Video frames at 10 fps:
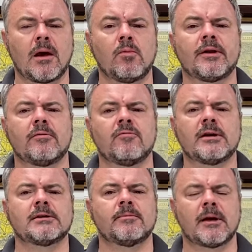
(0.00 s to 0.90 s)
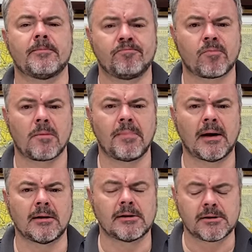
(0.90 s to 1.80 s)
within reasonably
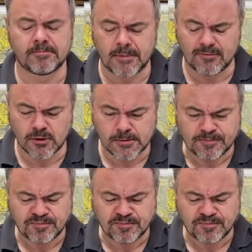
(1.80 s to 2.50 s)
balanced levels.